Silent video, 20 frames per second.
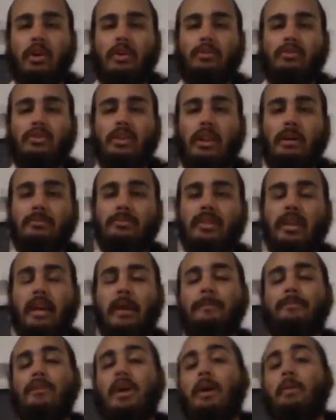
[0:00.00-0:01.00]
You see what I'm
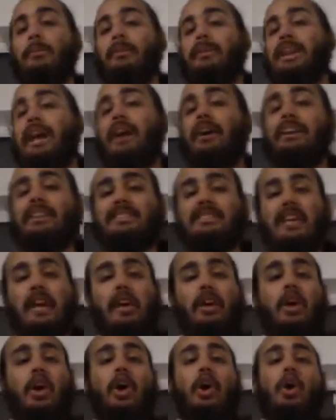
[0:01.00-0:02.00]
saying? But now he
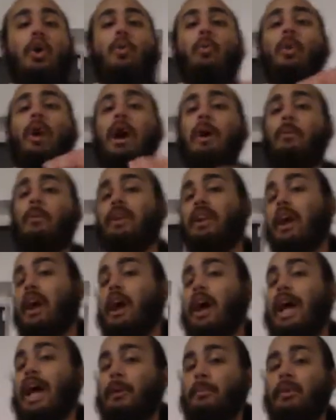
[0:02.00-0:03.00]
said, why would
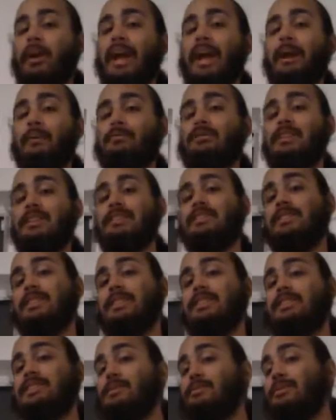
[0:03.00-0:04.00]
Abraham teach
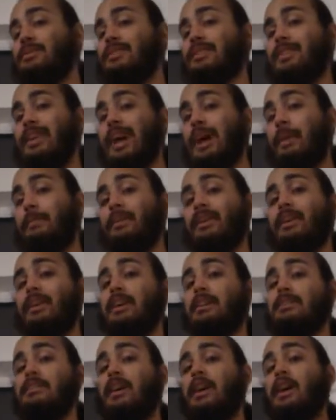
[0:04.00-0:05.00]
the Egyptians a lie?
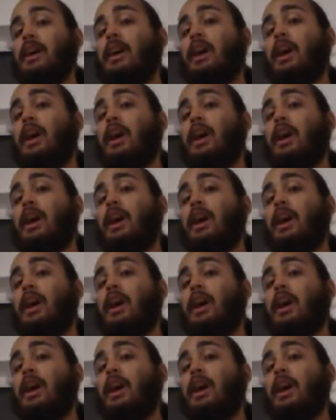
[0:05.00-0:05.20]
Because